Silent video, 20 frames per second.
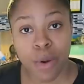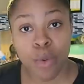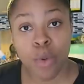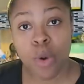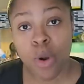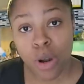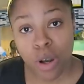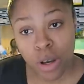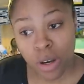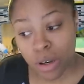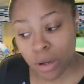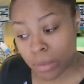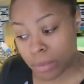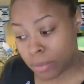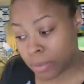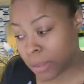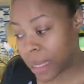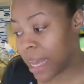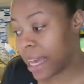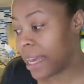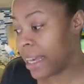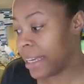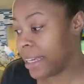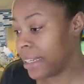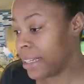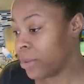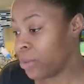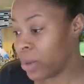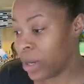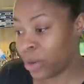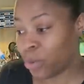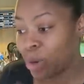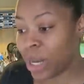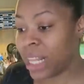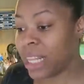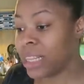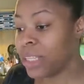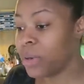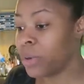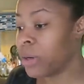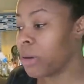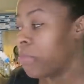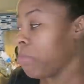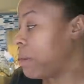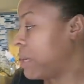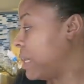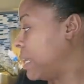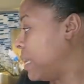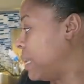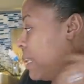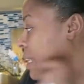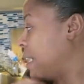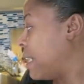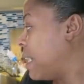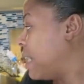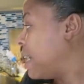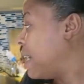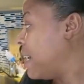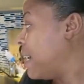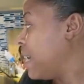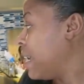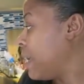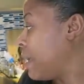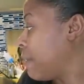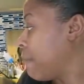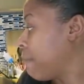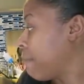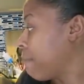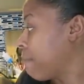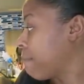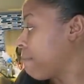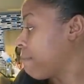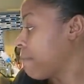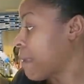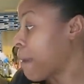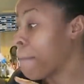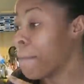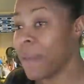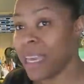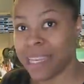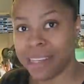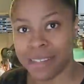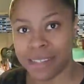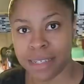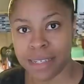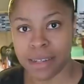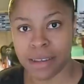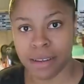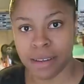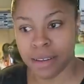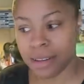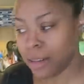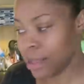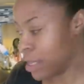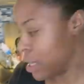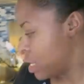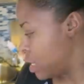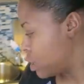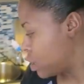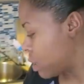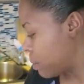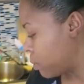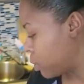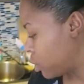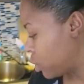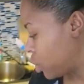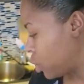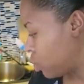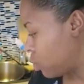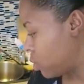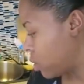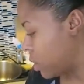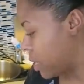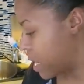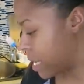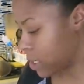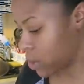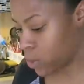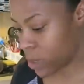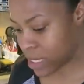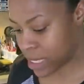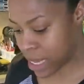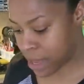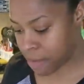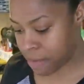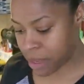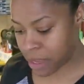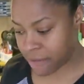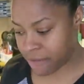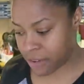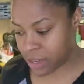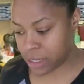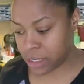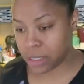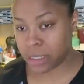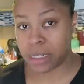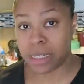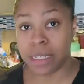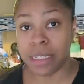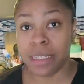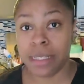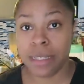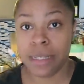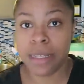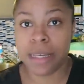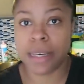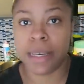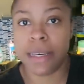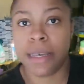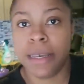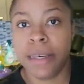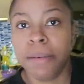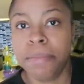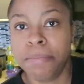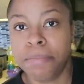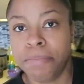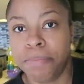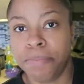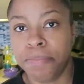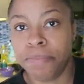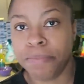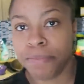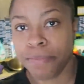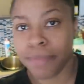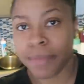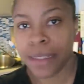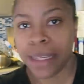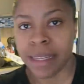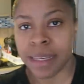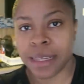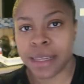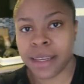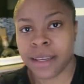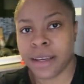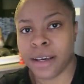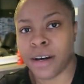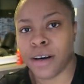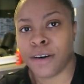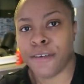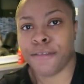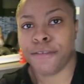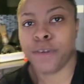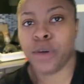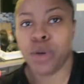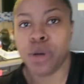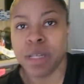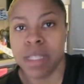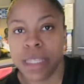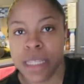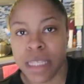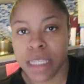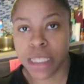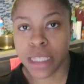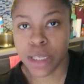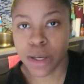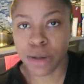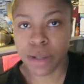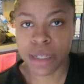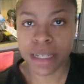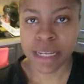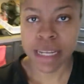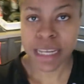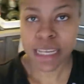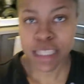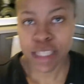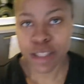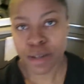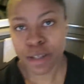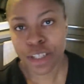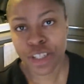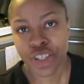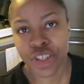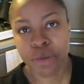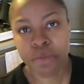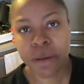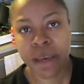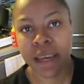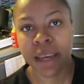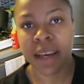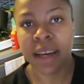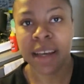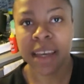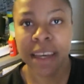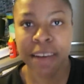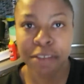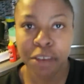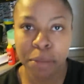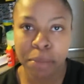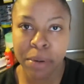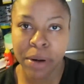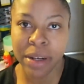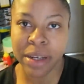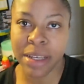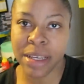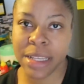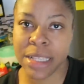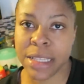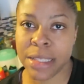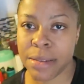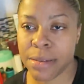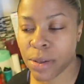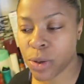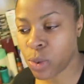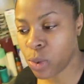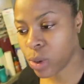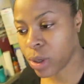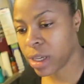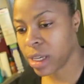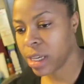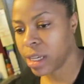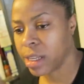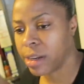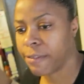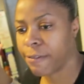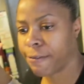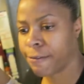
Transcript: woke up, while they were playing, I made dinner. So I'm gonna show you guys what I made for dinner today. Of course, it's Sunday, so in Jamaica, everybody's cooking